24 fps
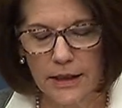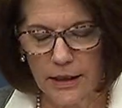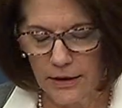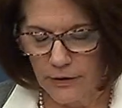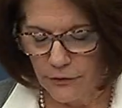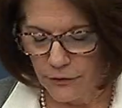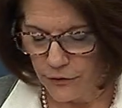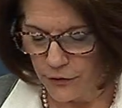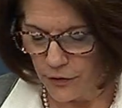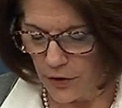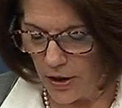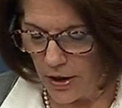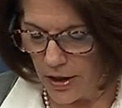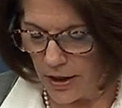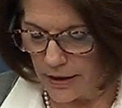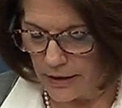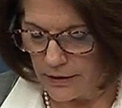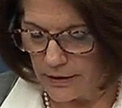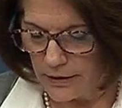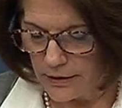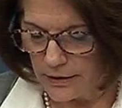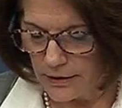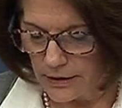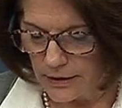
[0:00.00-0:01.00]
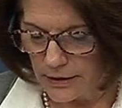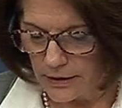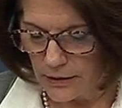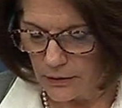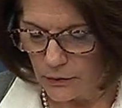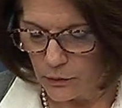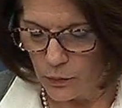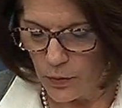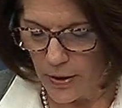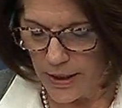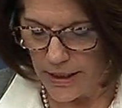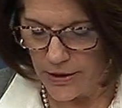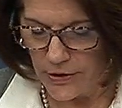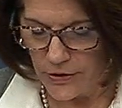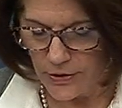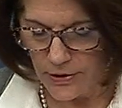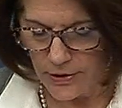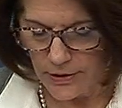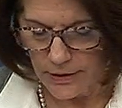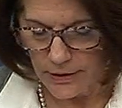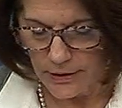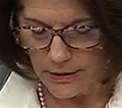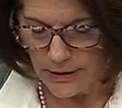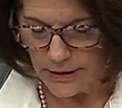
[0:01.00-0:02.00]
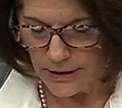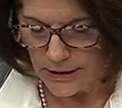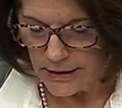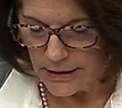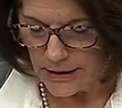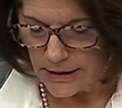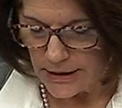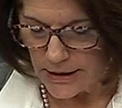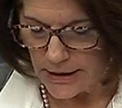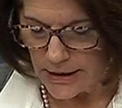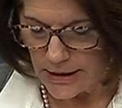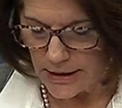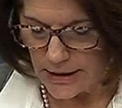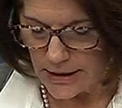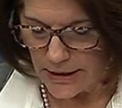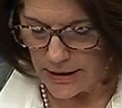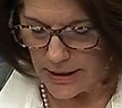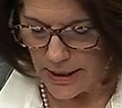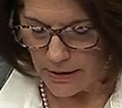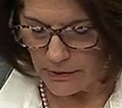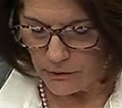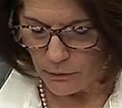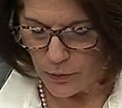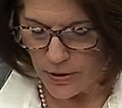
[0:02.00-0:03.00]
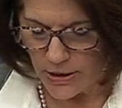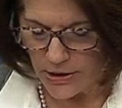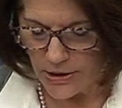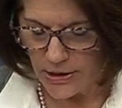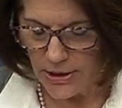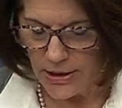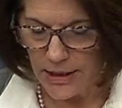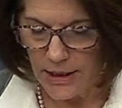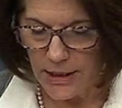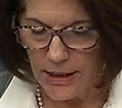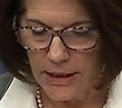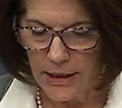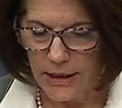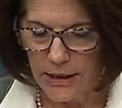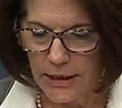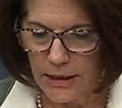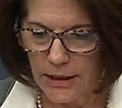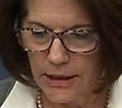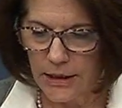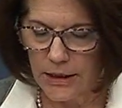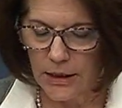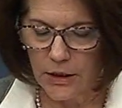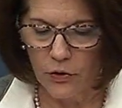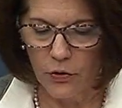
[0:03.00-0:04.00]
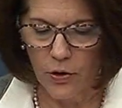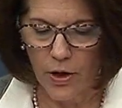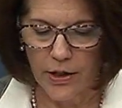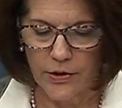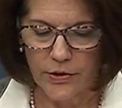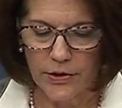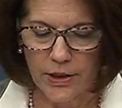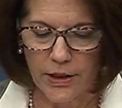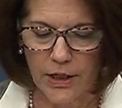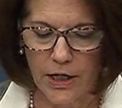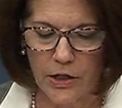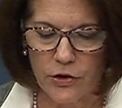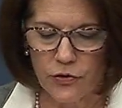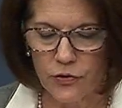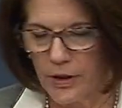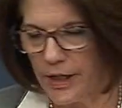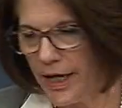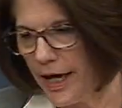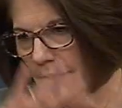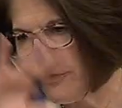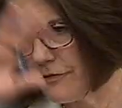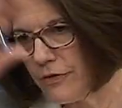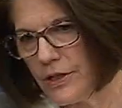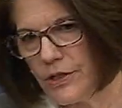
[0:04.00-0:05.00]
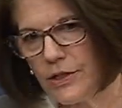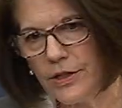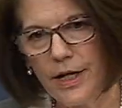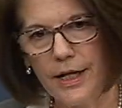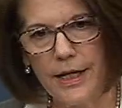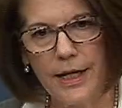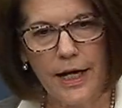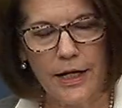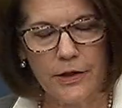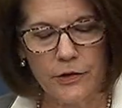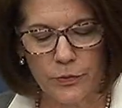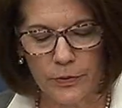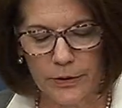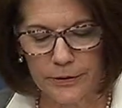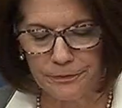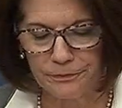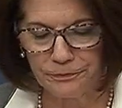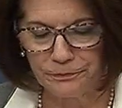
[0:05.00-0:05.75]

fraud, waste that we see across the country. Every state has one.